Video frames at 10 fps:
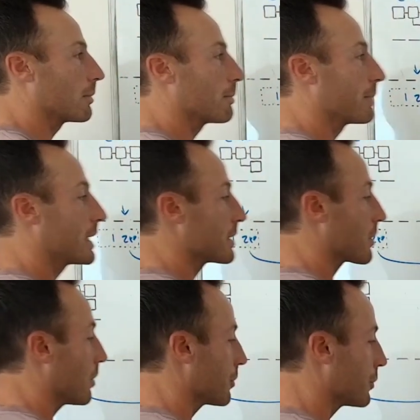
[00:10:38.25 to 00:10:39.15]
because
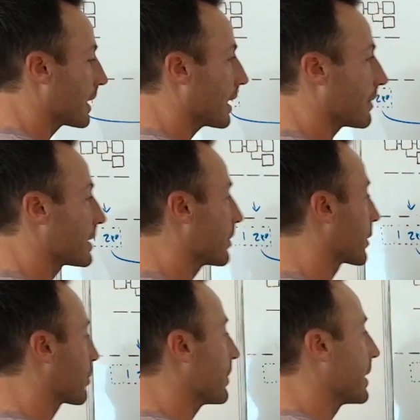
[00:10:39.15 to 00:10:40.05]
they're all using kind of a
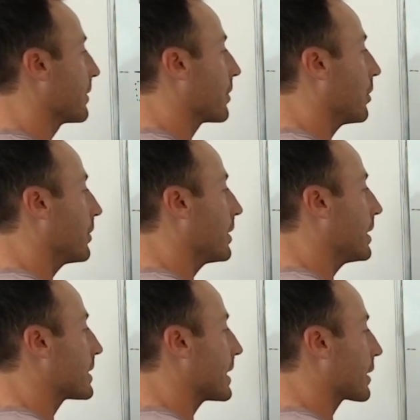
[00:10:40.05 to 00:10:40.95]
similar primitive, all of
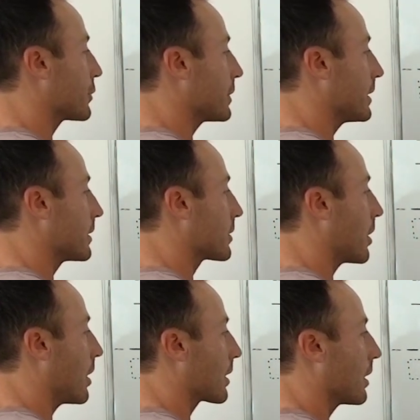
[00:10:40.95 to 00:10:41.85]
these can actually
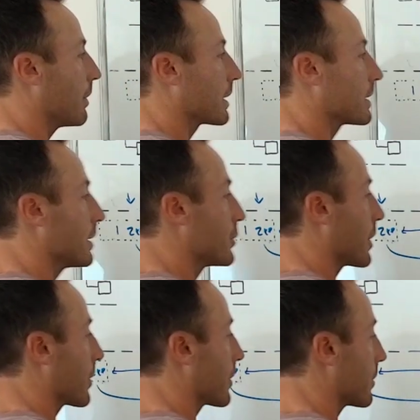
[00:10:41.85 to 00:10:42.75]
talk amongst each
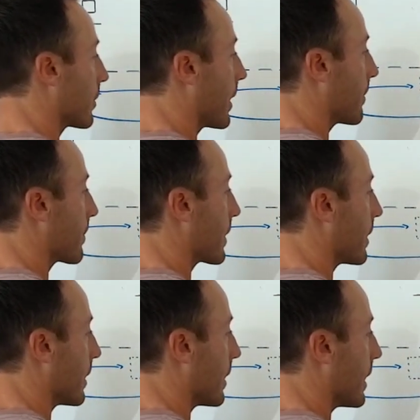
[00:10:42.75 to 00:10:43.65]
other, okay?
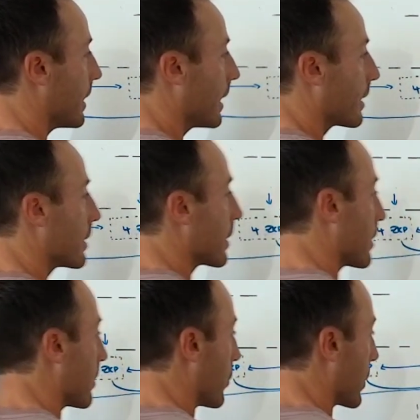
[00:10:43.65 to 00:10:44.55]
And they can more